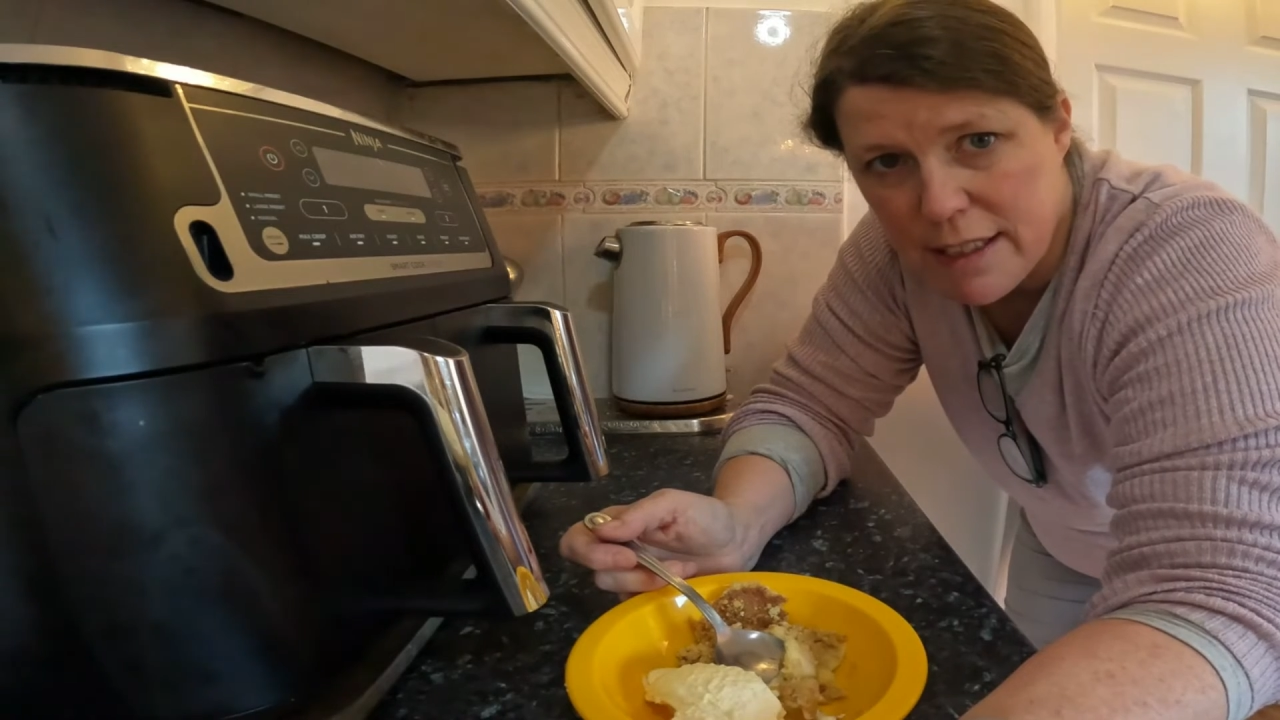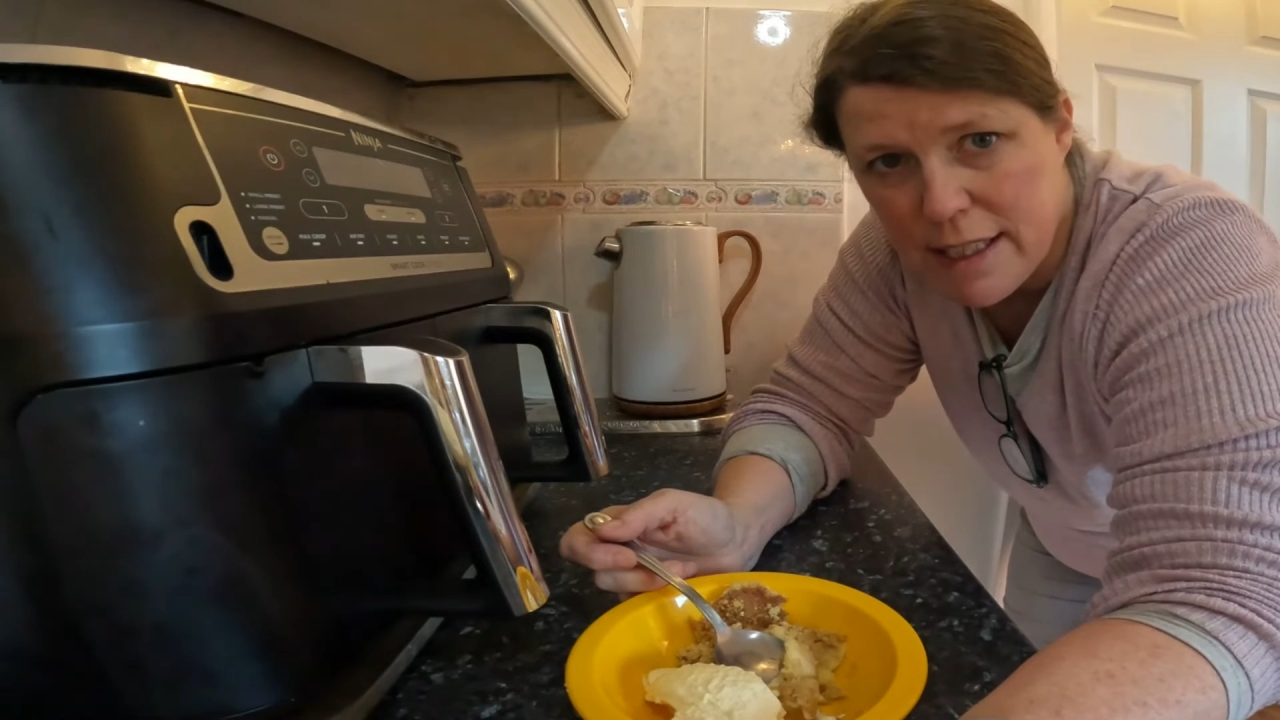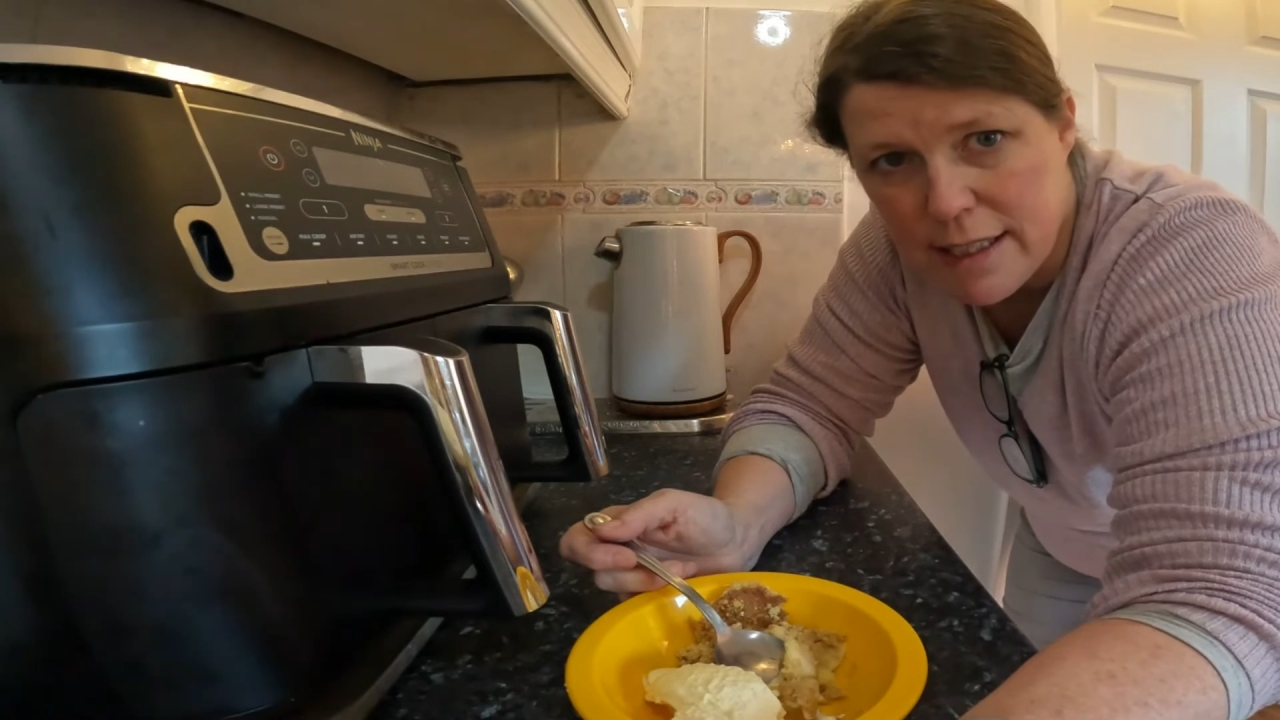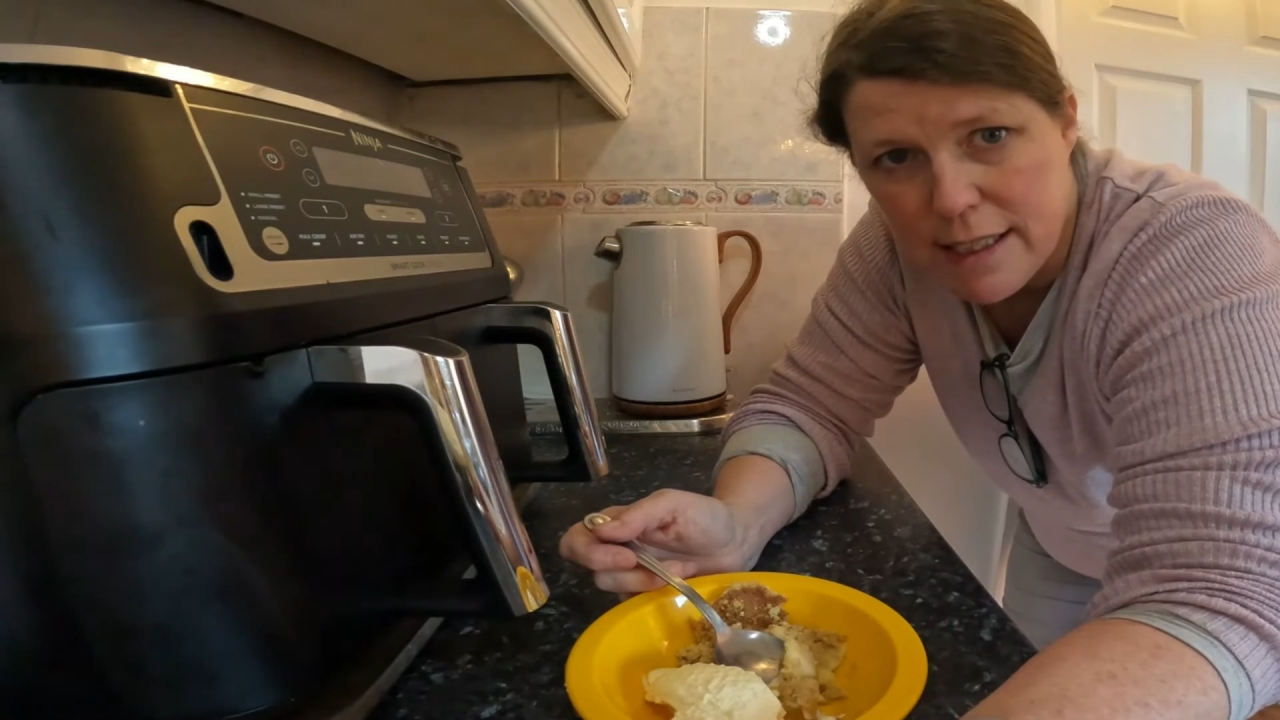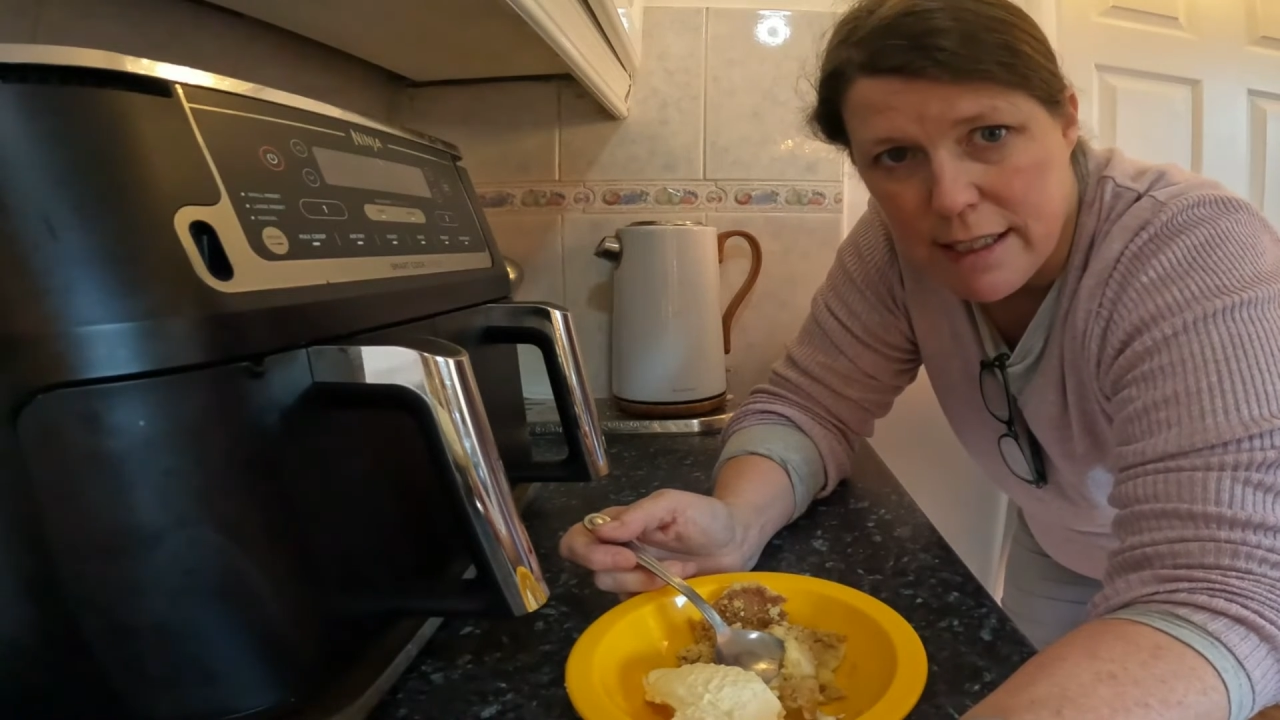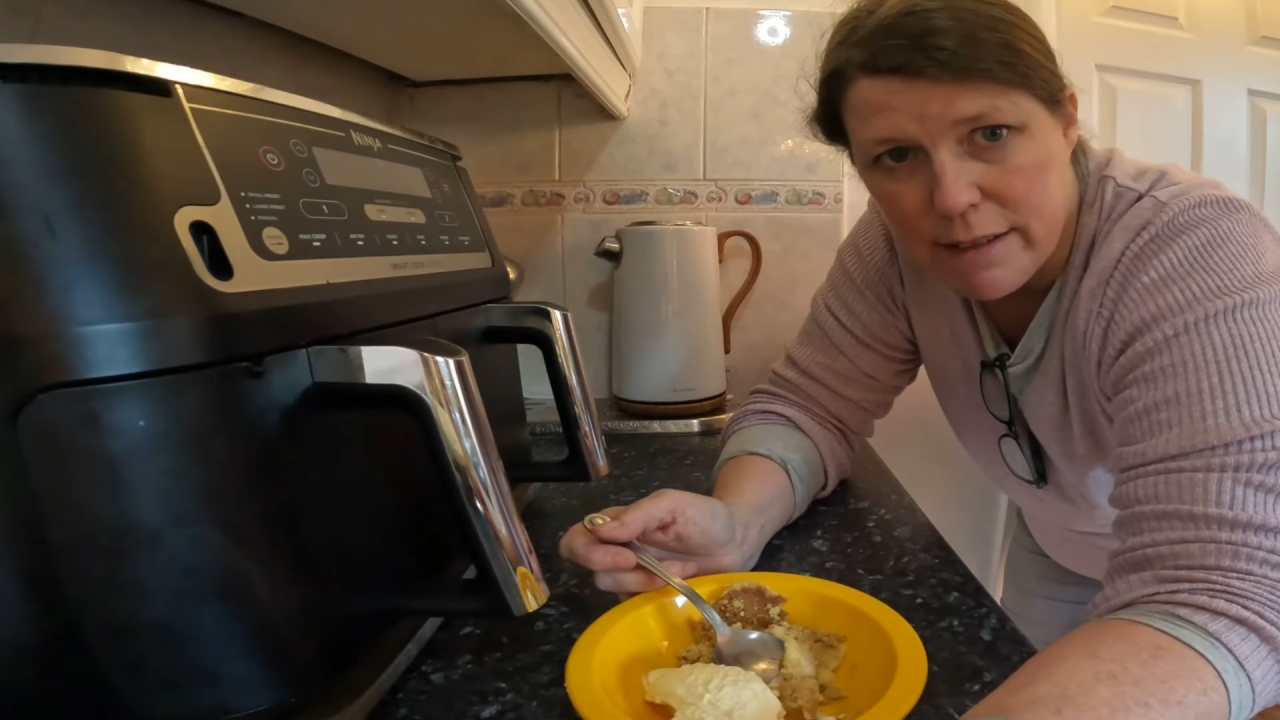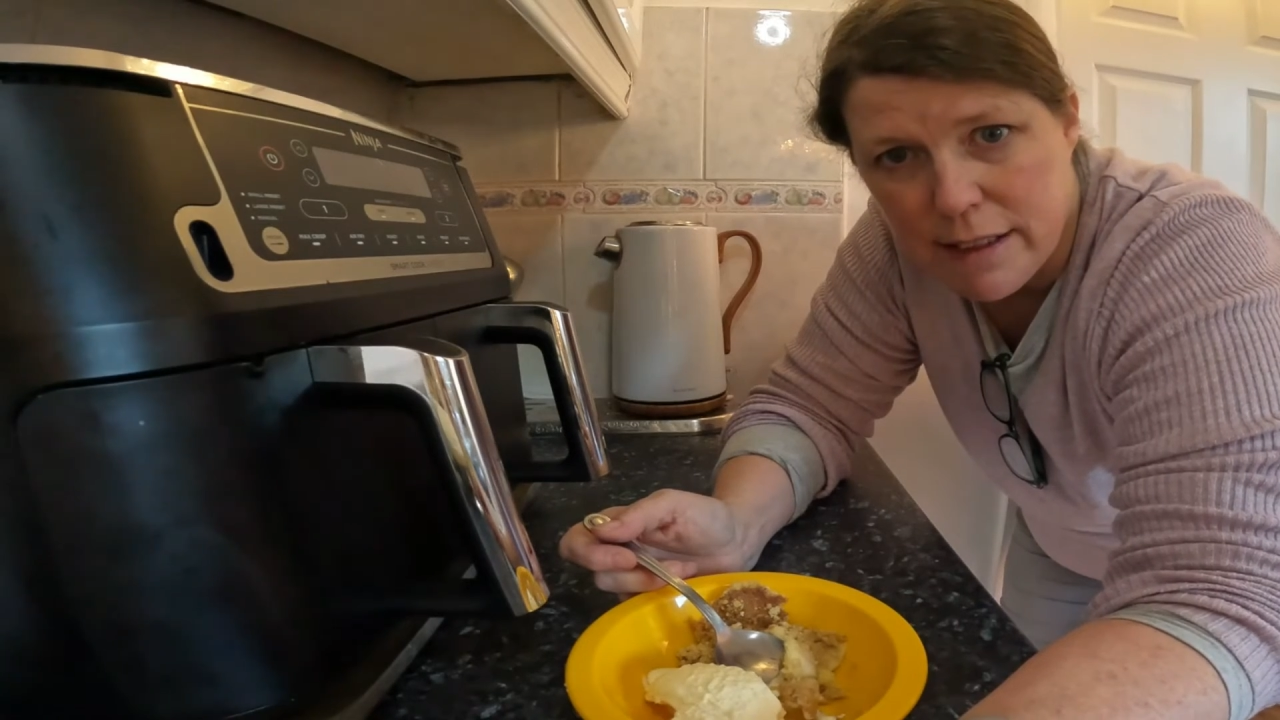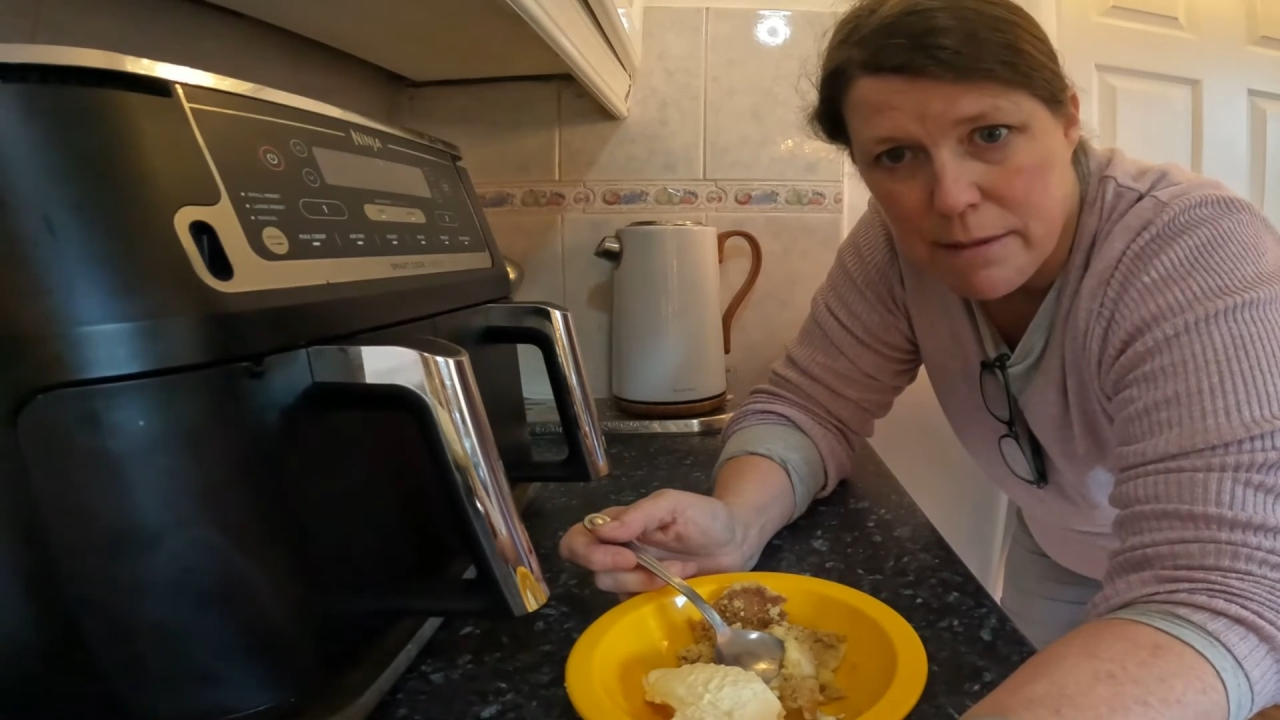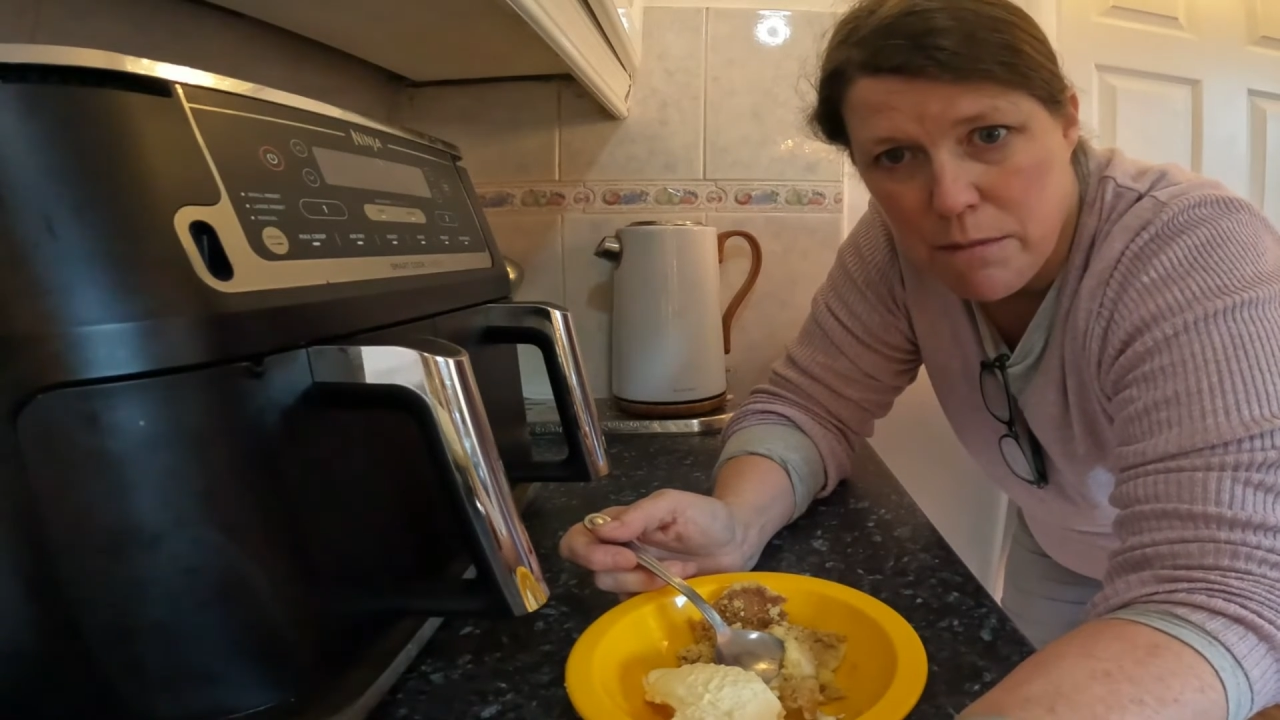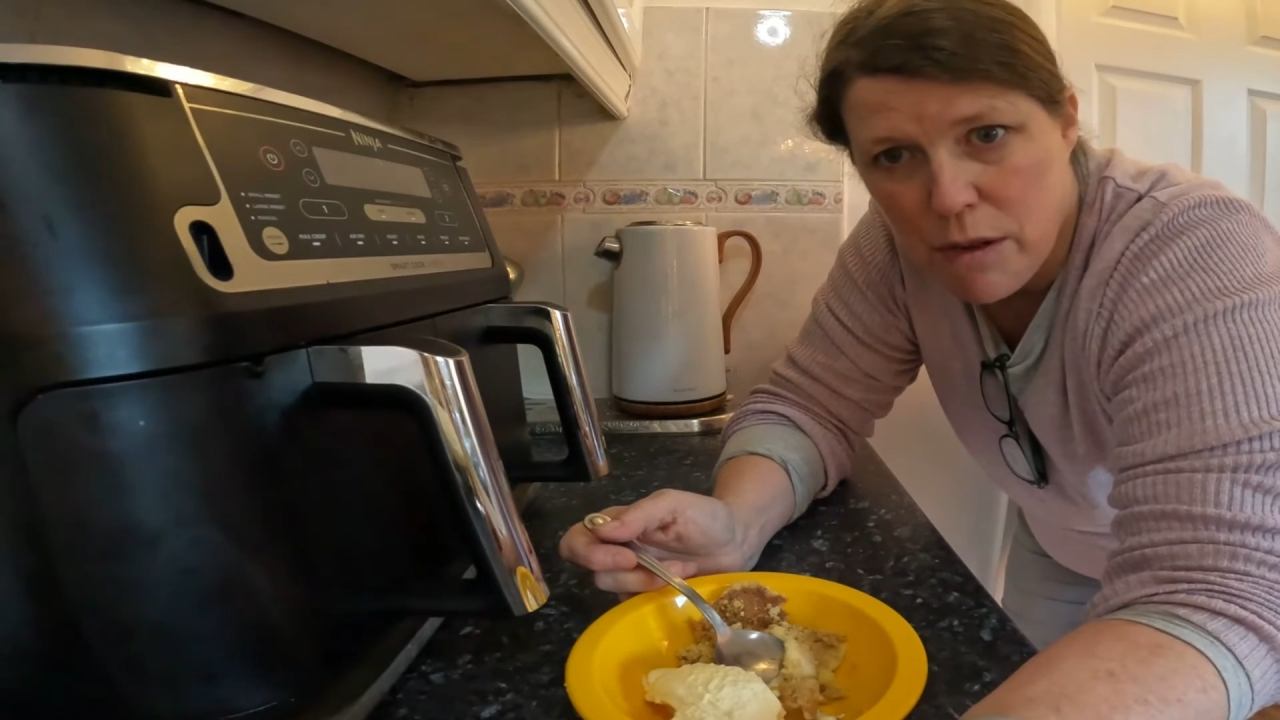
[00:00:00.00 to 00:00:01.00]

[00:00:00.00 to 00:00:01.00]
necessary,